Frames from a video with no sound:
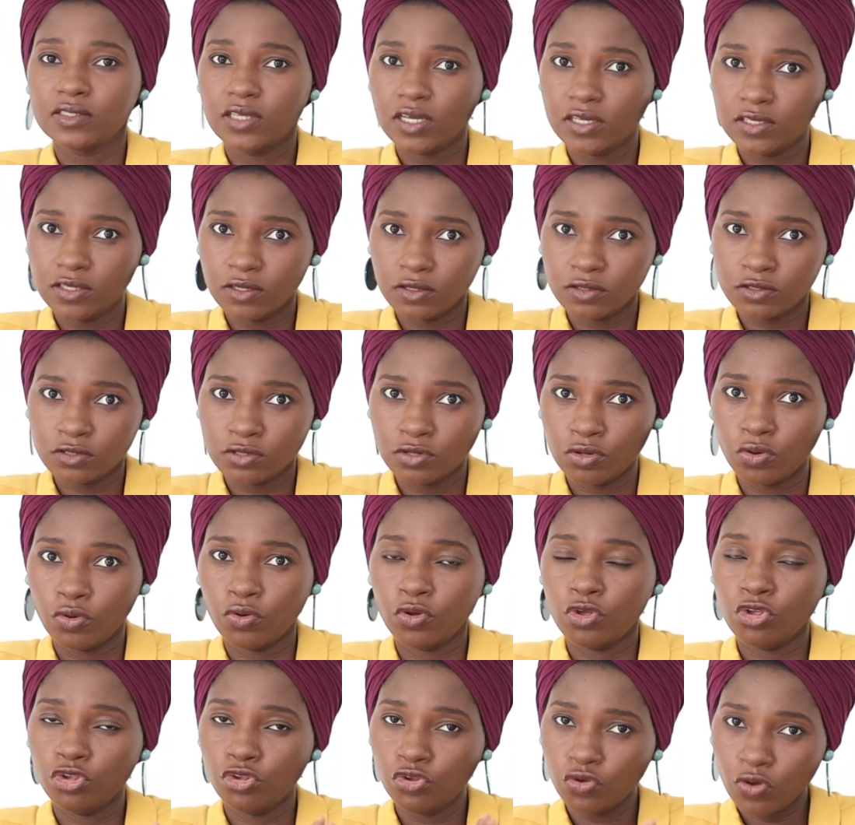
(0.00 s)
Take things
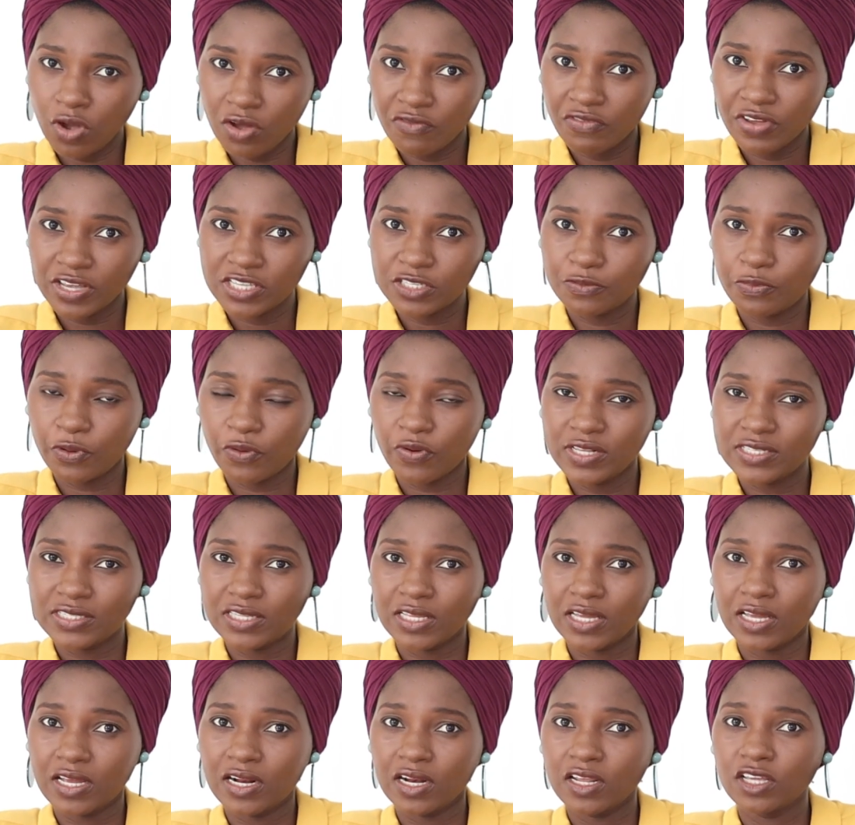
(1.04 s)
slow. You have
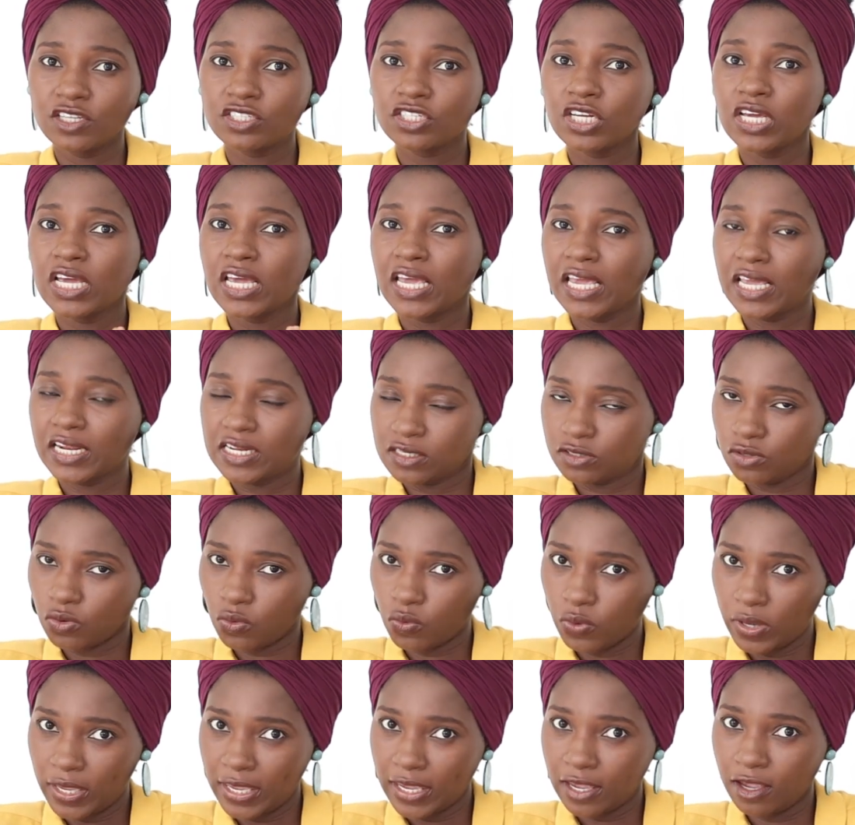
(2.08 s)
experienced a glitch. It is
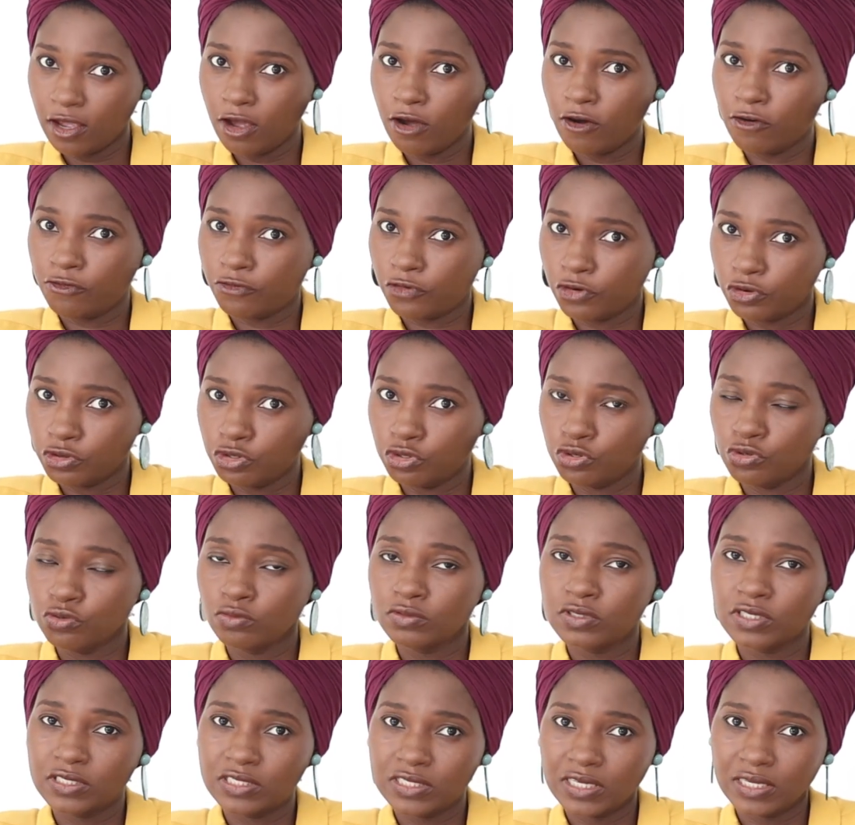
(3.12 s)
okay for
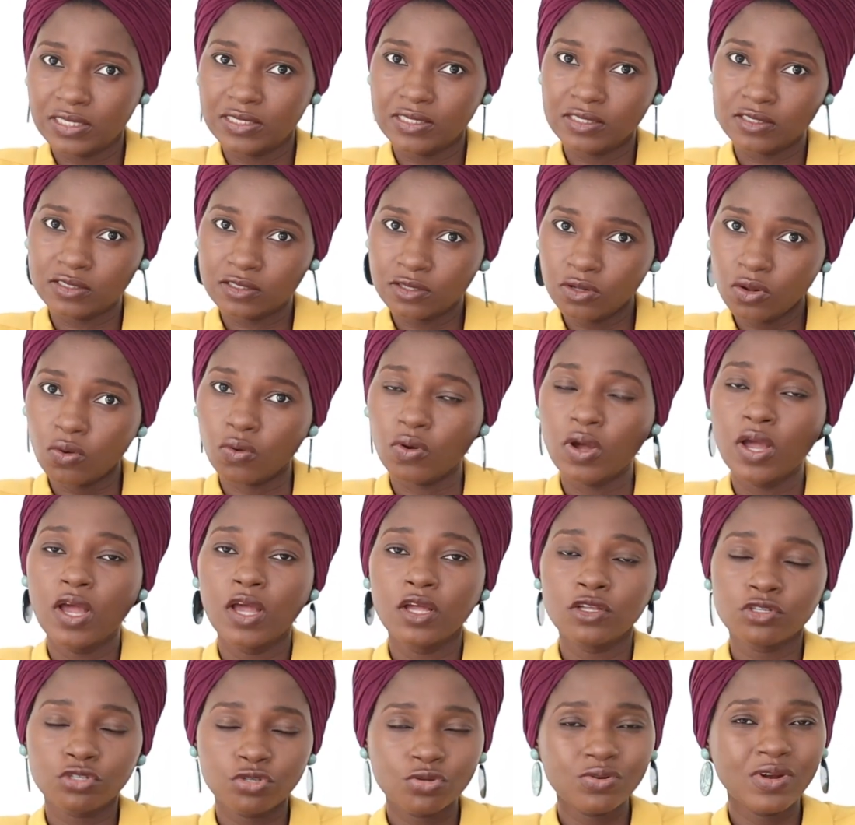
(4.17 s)
you to take things slow.
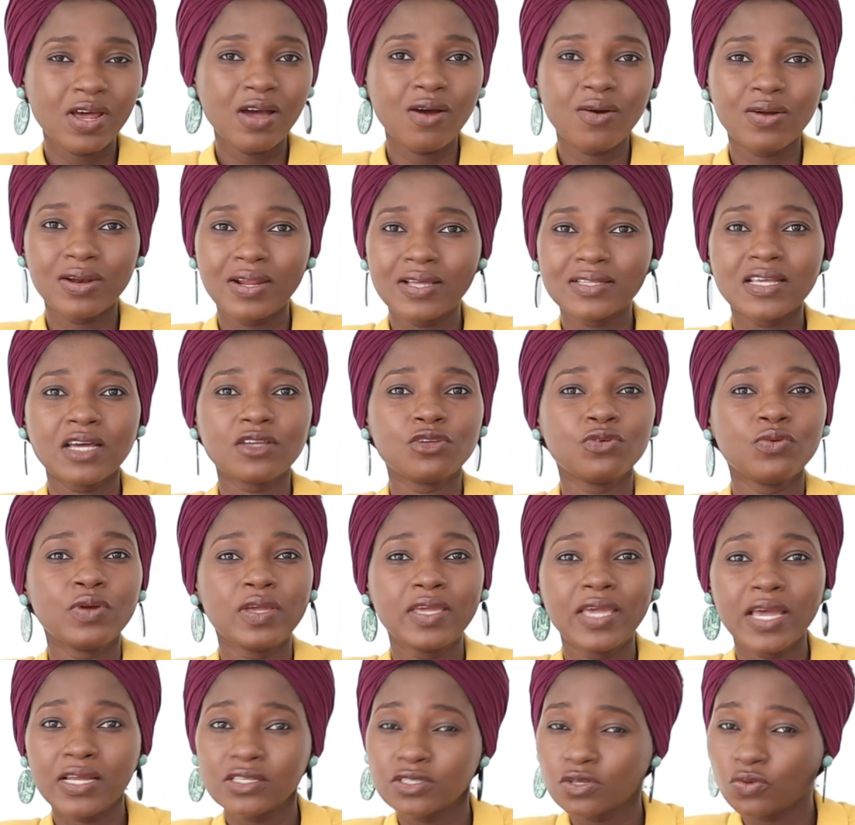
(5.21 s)
Sooner or later, you
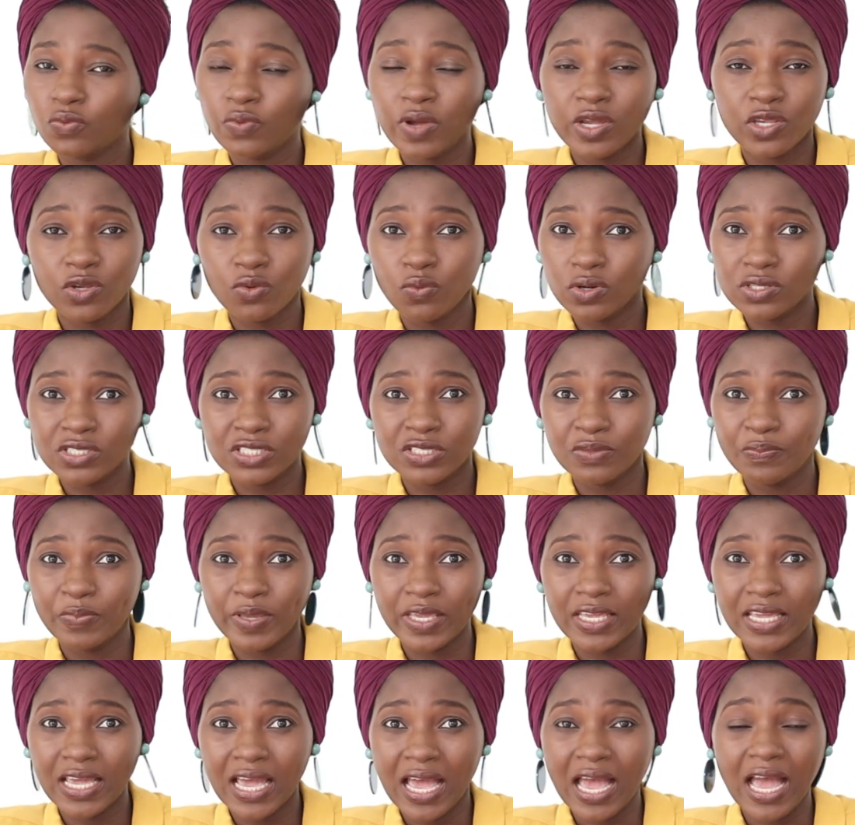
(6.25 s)
will get to where you want to
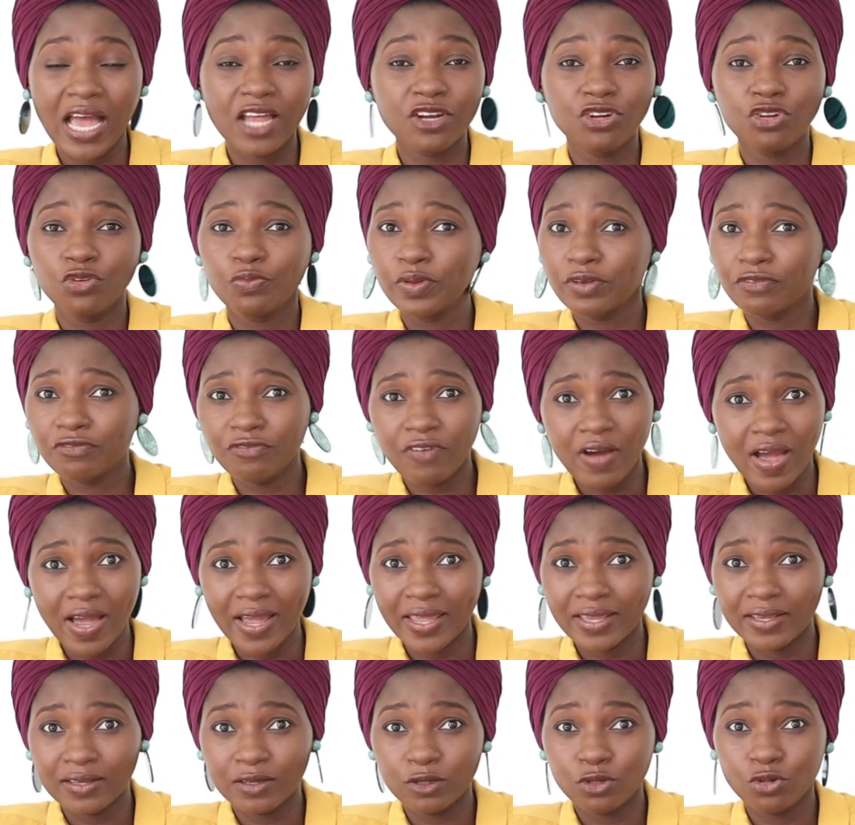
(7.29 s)
be and you'll be
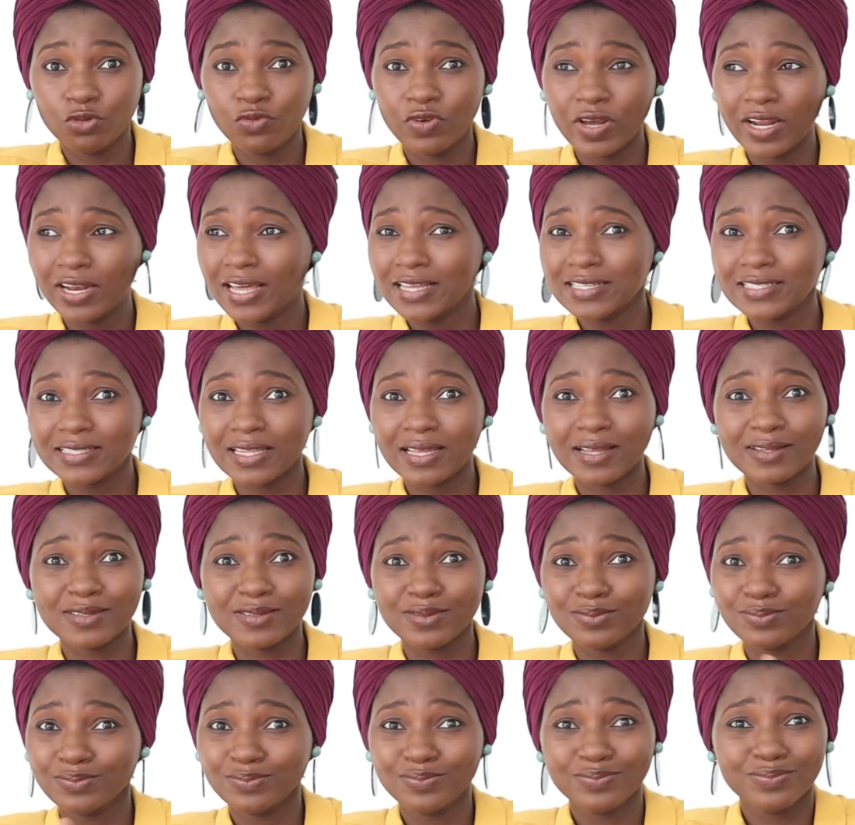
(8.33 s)
fine. You realize
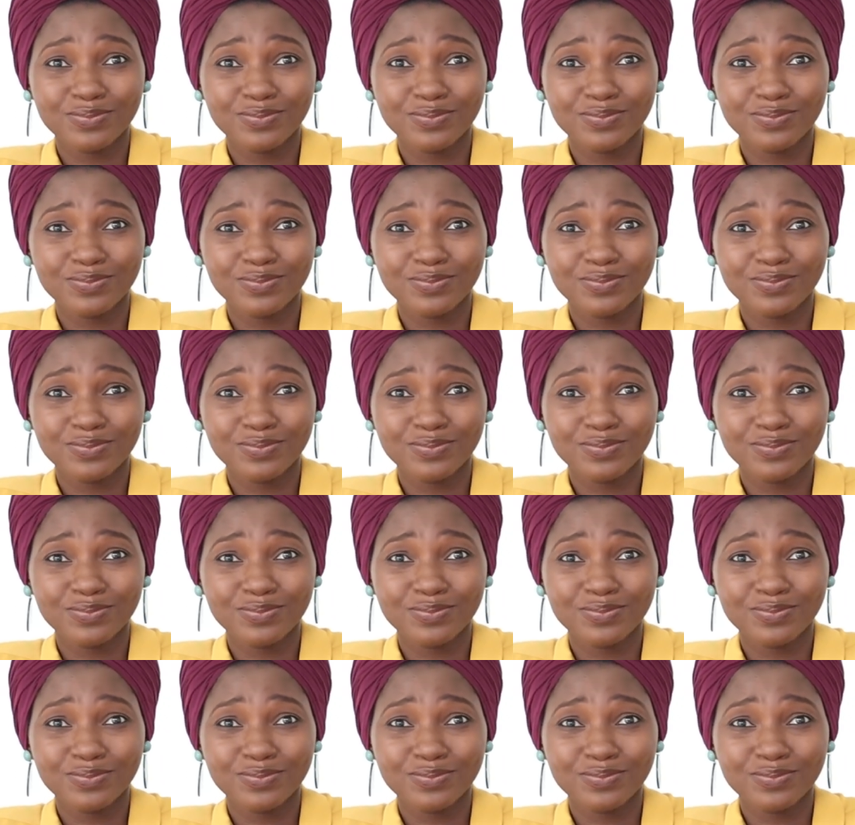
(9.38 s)
that